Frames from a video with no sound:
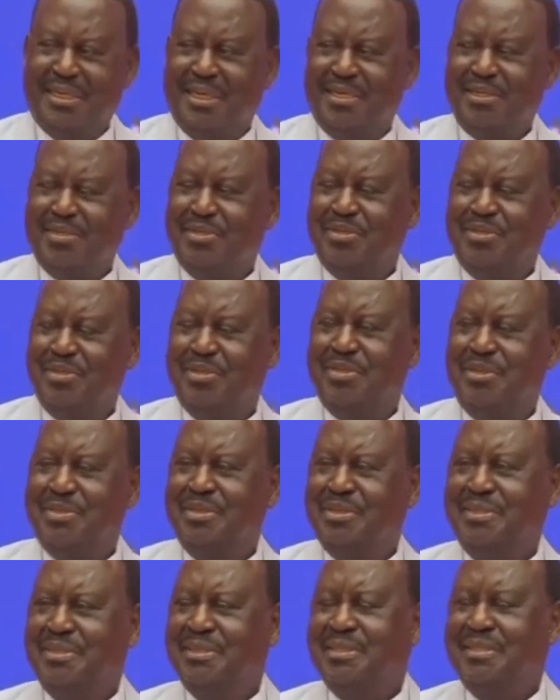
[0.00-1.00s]
And you
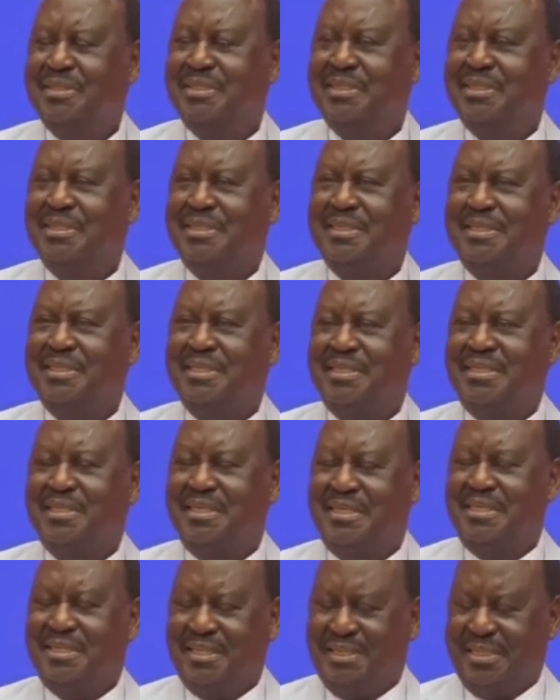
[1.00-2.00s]
know,
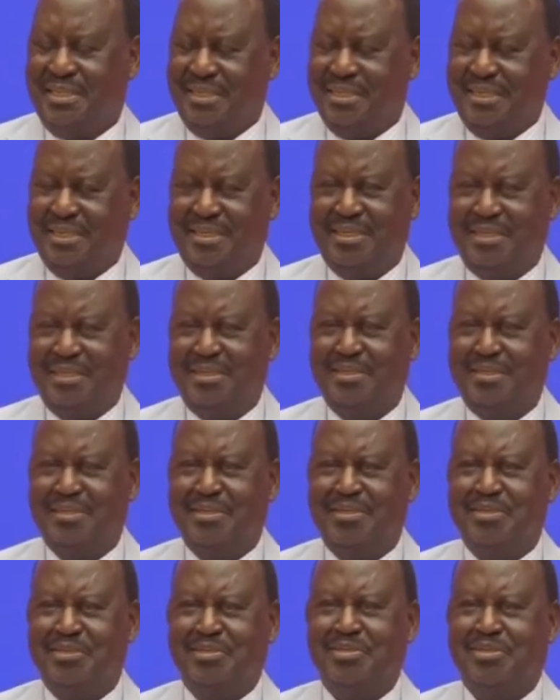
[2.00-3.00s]
there
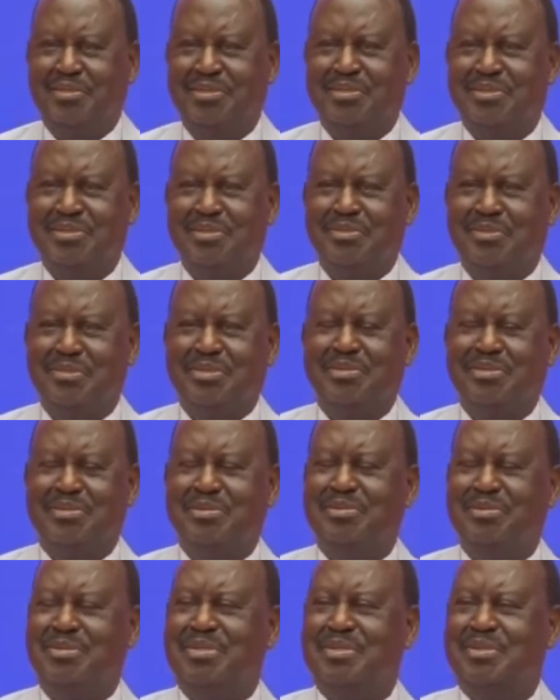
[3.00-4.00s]
is what
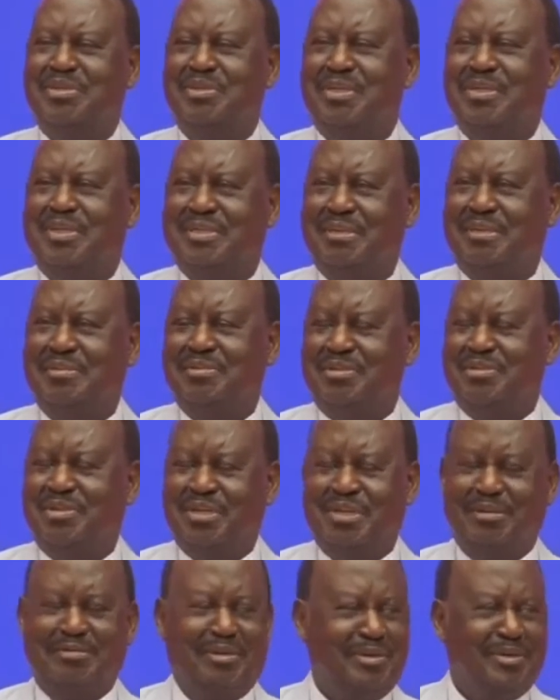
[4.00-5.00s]
you always all the time
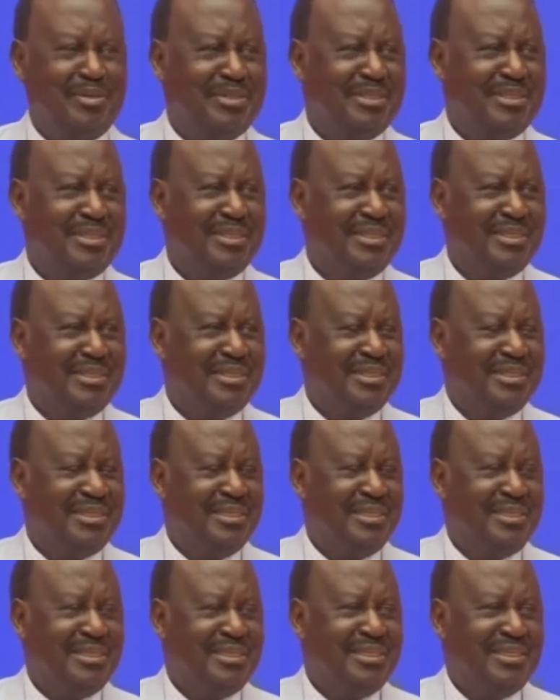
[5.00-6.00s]
talk about,
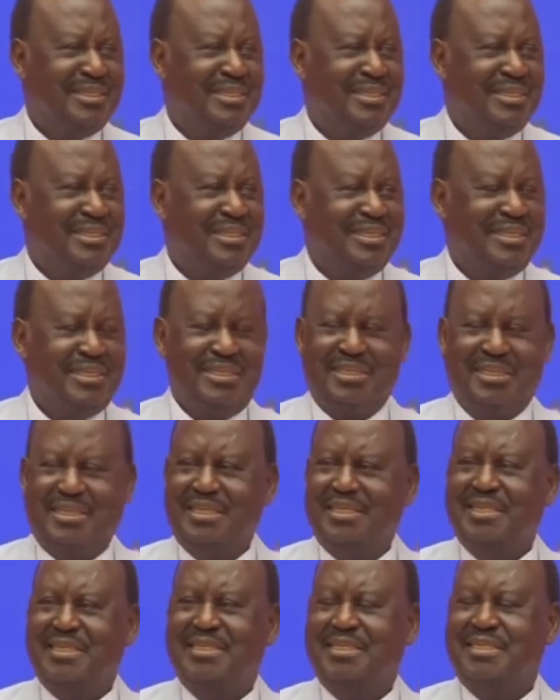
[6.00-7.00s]

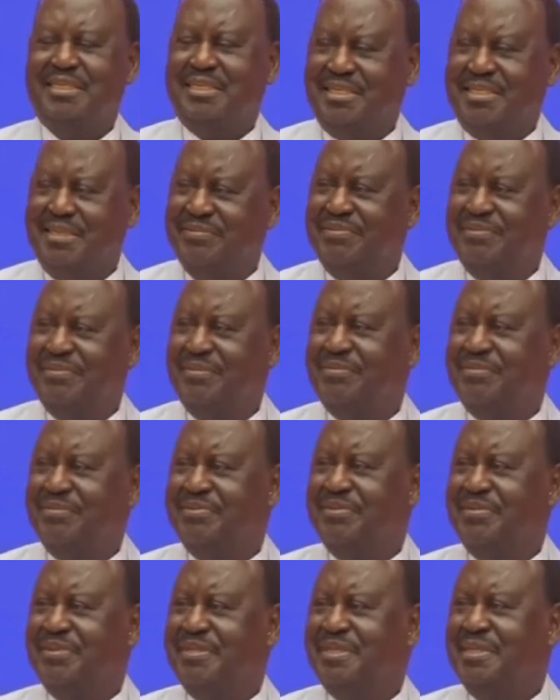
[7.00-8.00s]
the chief
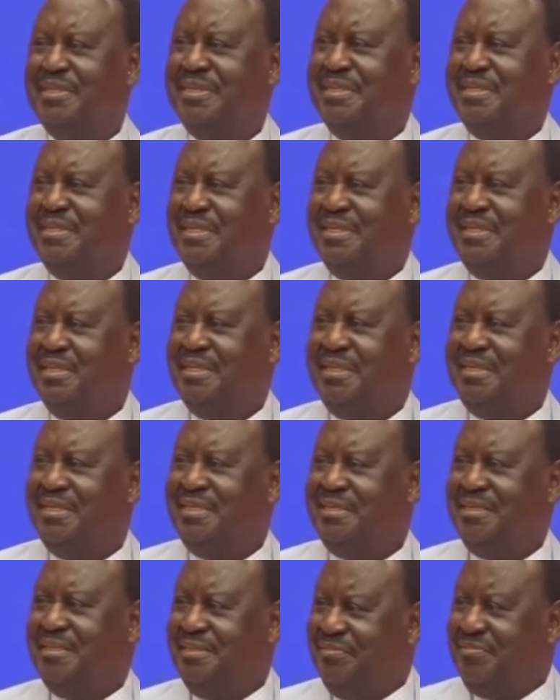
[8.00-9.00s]
of
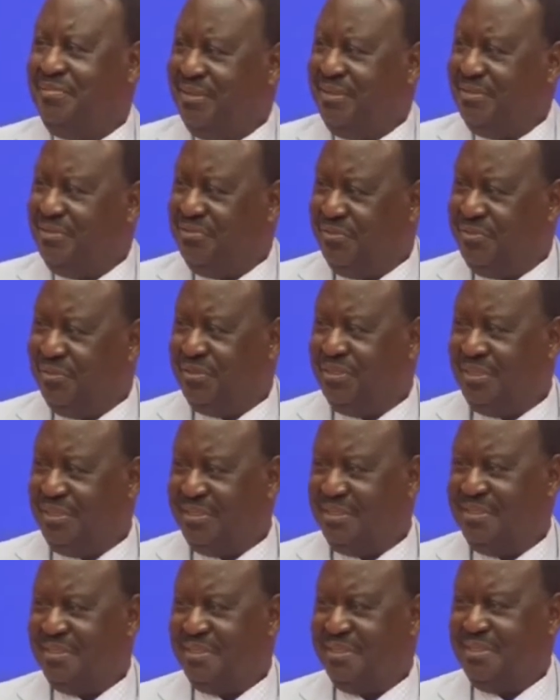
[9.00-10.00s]
defense
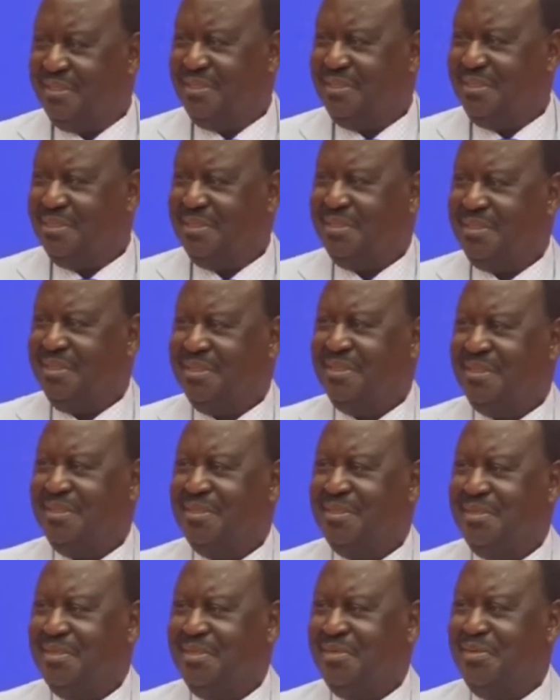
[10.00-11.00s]
forces.
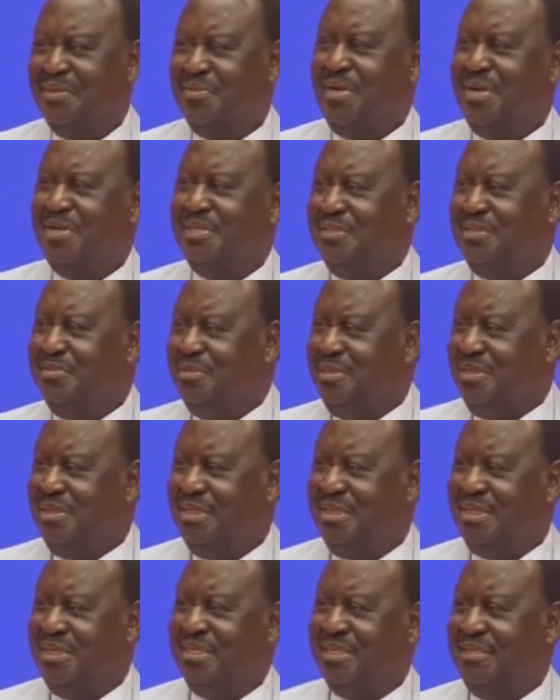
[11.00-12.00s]
Once the
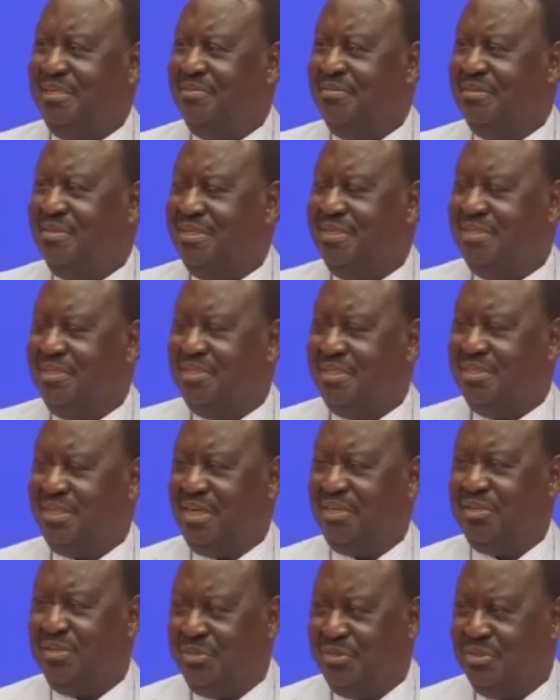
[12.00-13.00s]
military are given
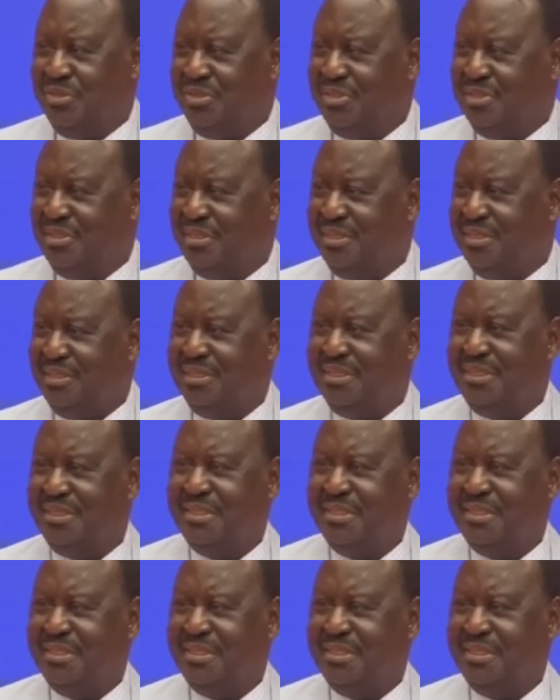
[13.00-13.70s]
instructions,